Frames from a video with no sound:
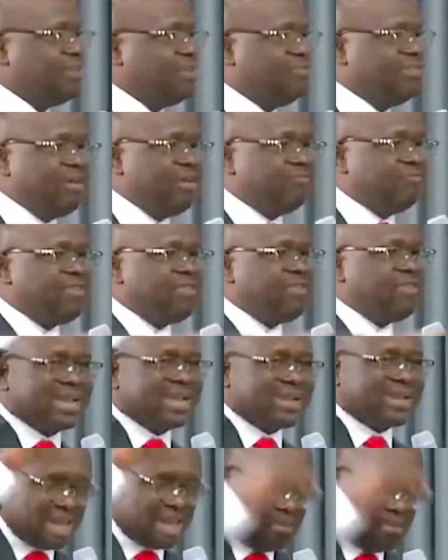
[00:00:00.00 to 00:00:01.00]
if the very
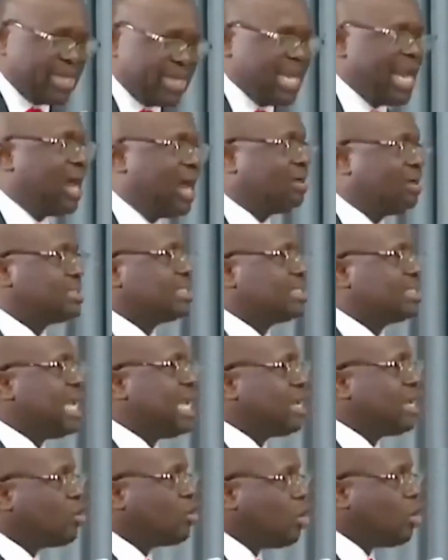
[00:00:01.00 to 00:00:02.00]
criminals
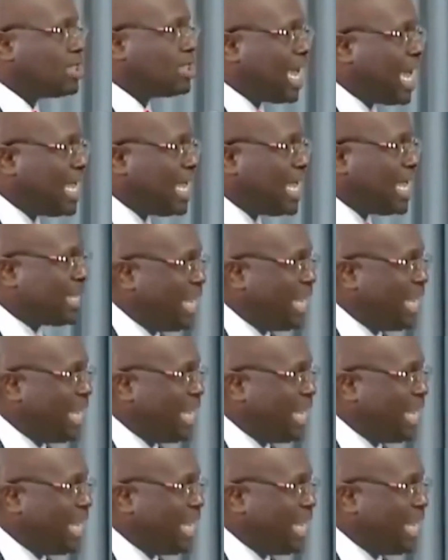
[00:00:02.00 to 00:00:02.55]
that got us